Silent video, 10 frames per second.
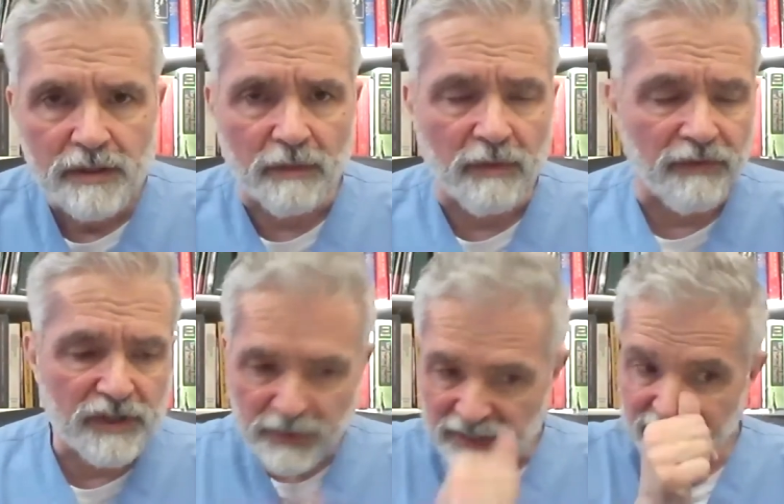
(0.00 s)
So before
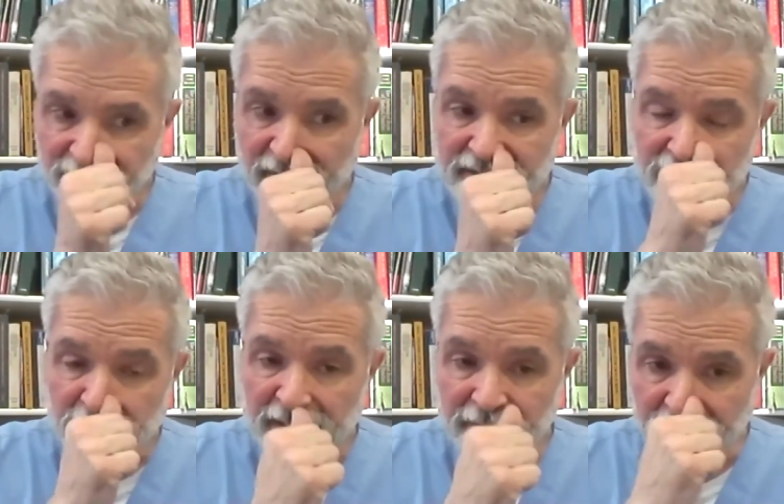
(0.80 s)
Phrase,
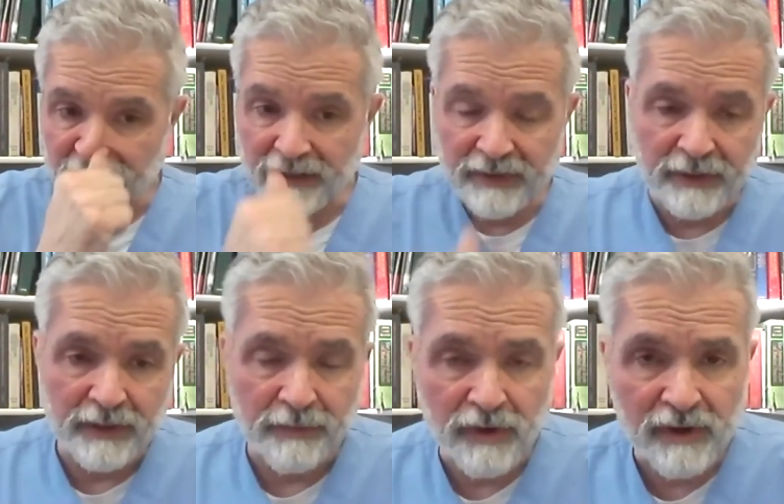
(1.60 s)
PhraseExpander, the, the,
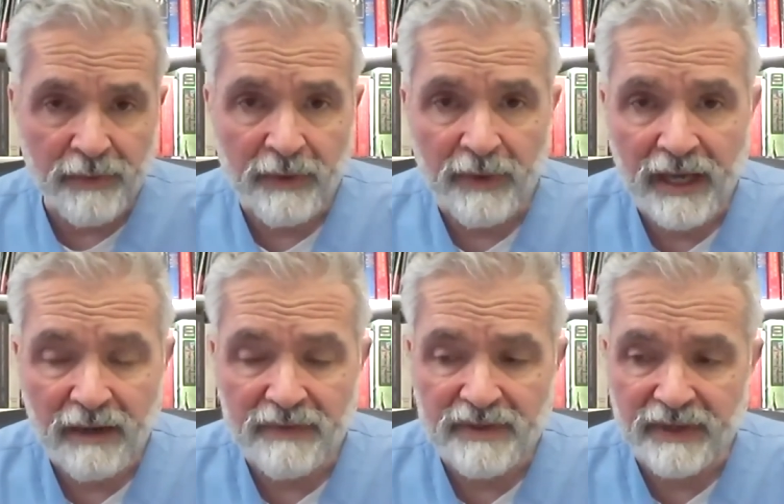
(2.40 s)
the, program that we
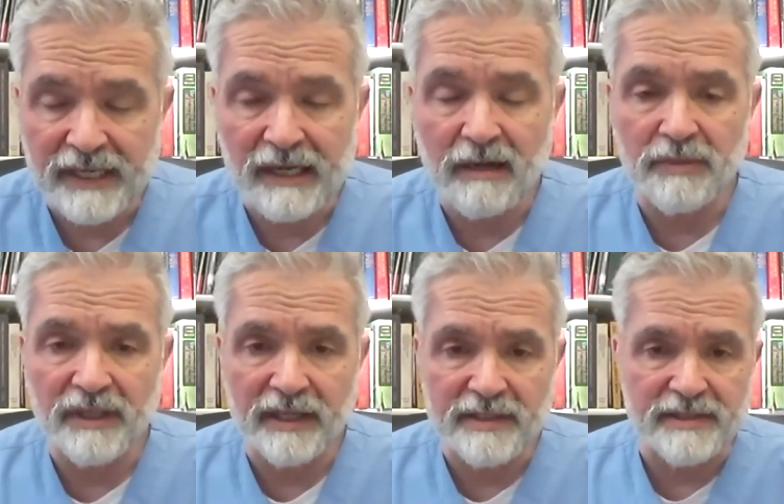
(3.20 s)
have is very
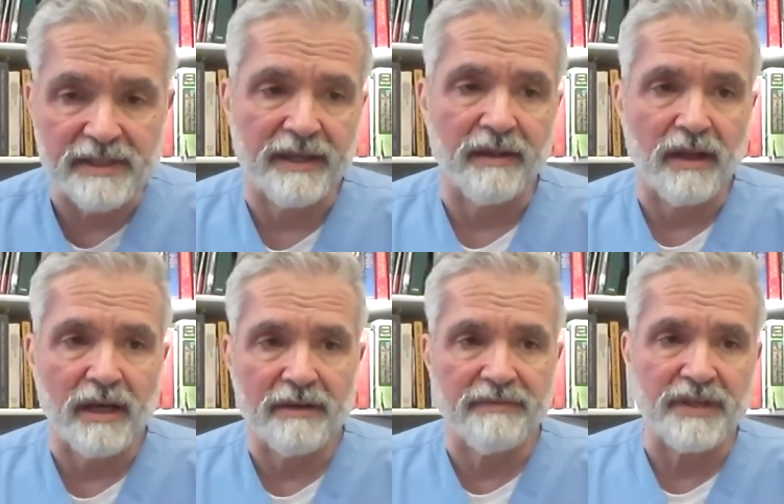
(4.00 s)
complex. It's got a
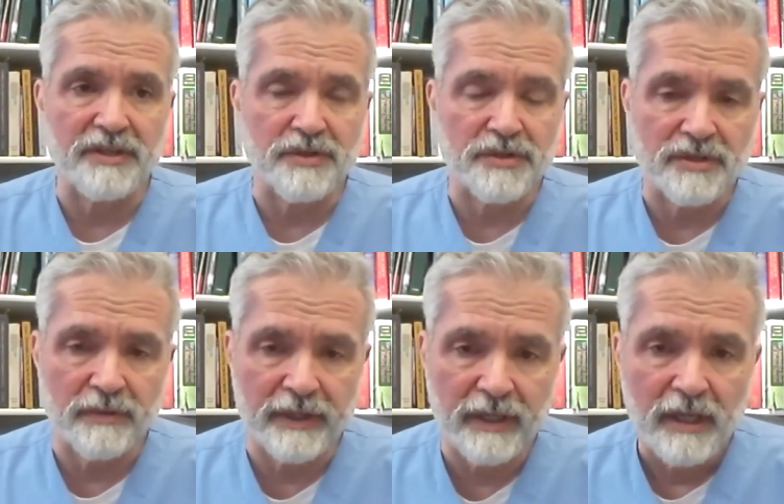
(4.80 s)
lot of features
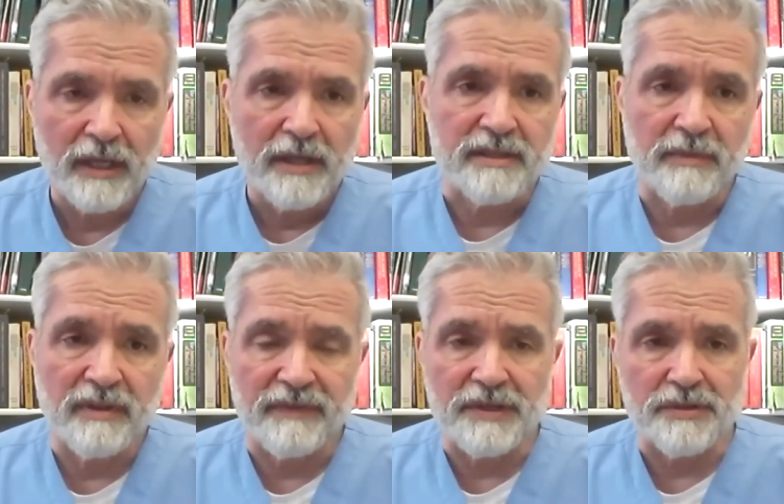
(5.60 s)
to it. Some of
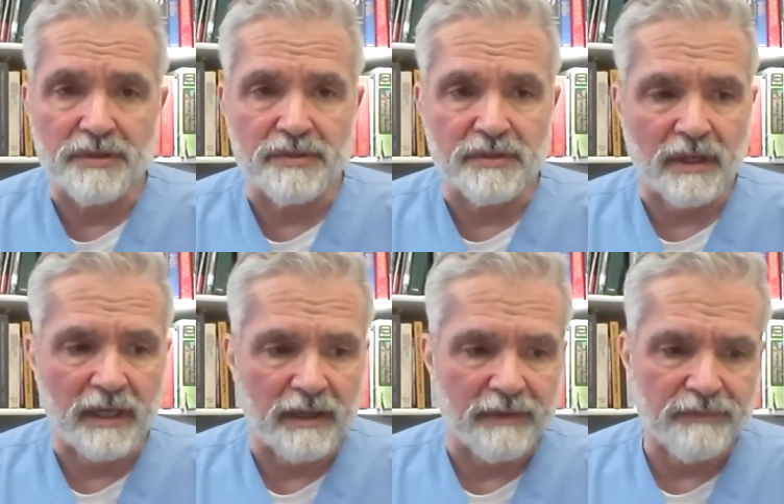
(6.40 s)
the features
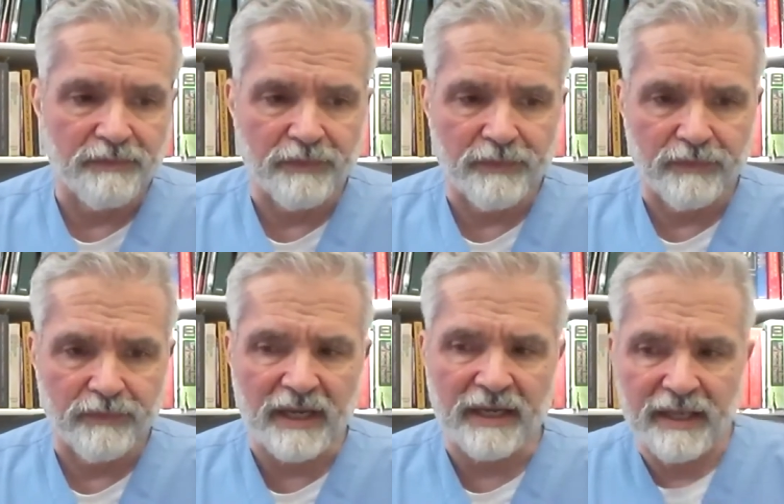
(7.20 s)
uh,
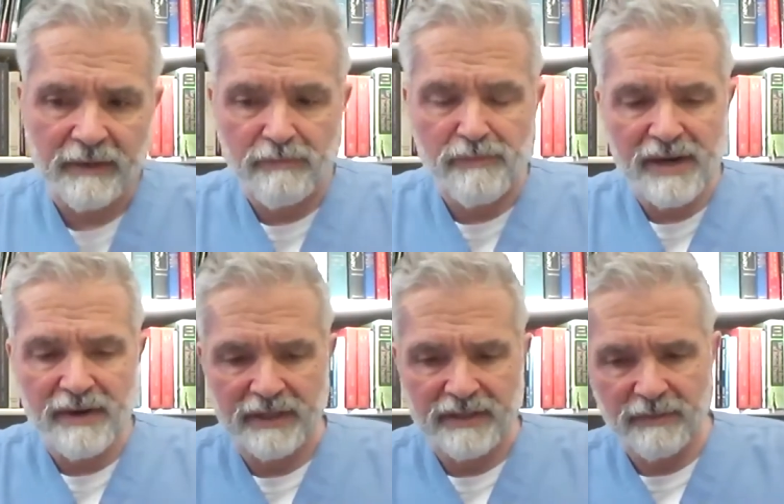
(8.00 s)
kind of get
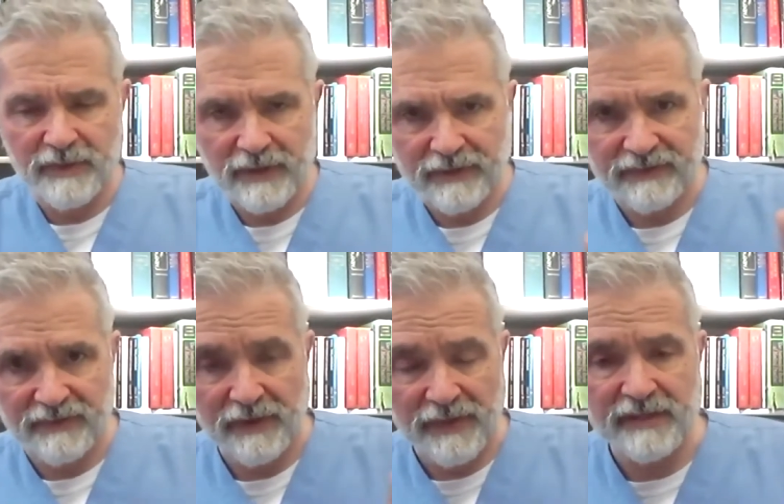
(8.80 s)
buried. Some of the,
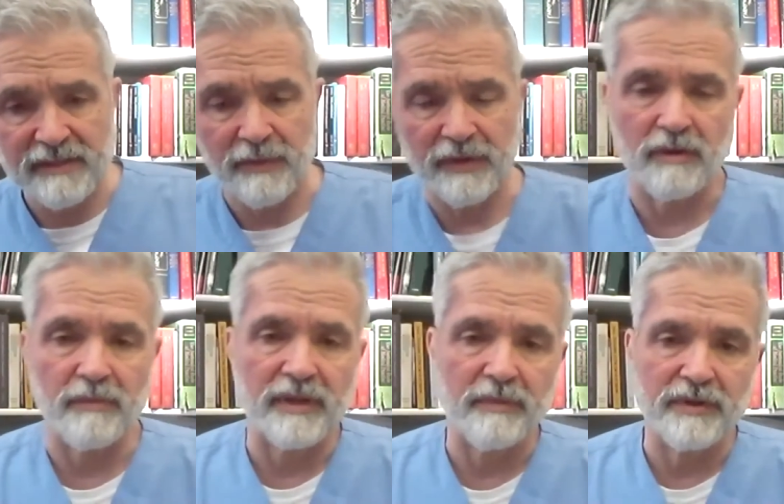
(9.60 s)
the things that we
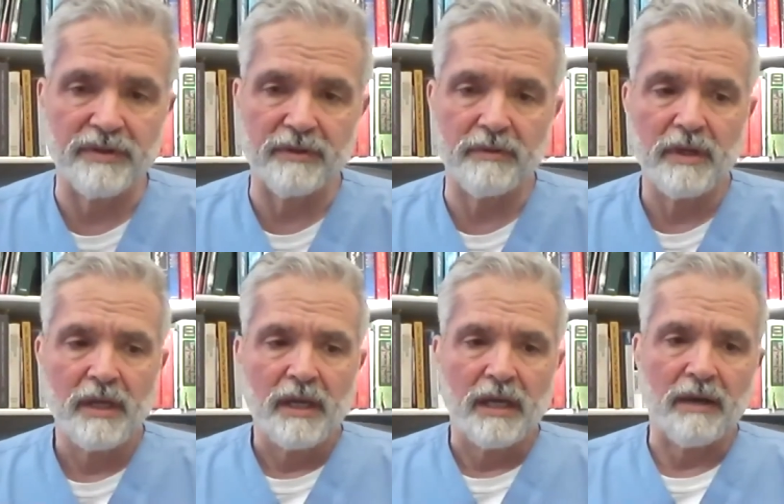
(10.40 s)
normally would do
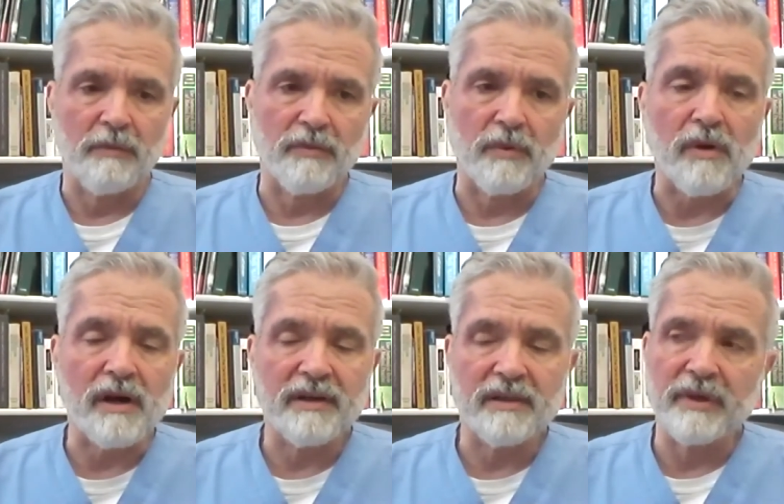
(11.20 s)
uh, would
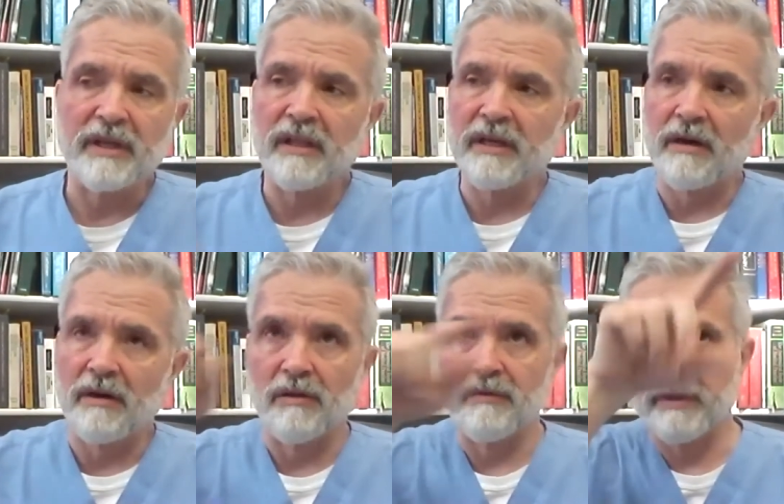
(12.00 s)
require that we click
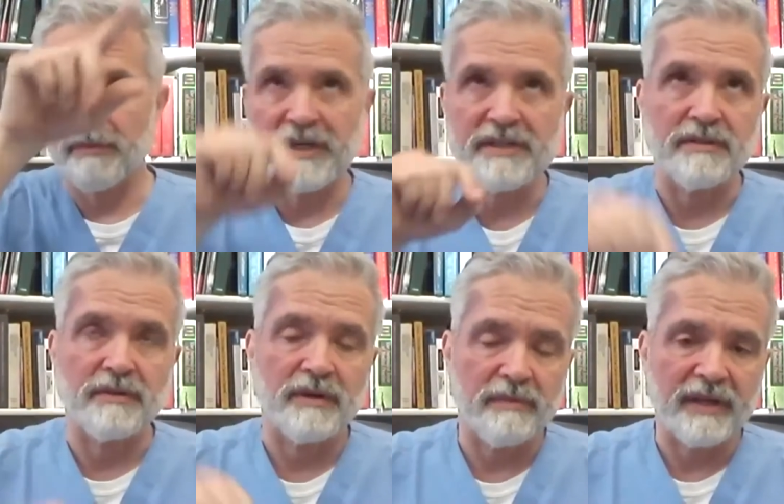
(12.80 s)
all over the place in
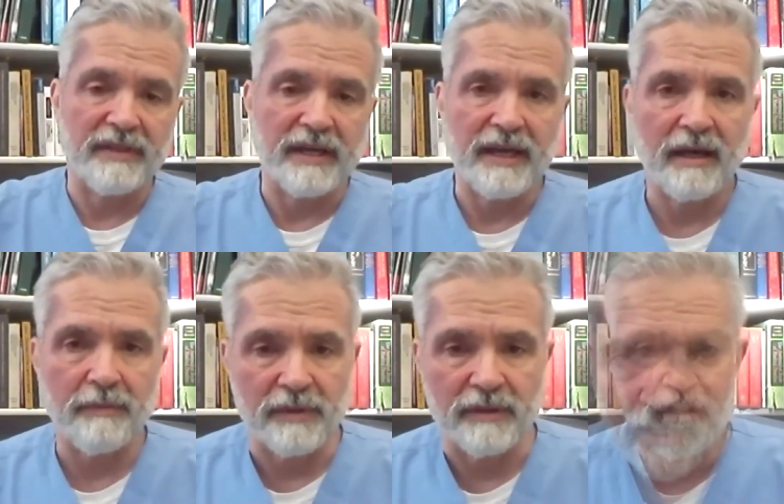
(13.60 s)
order to make that happen.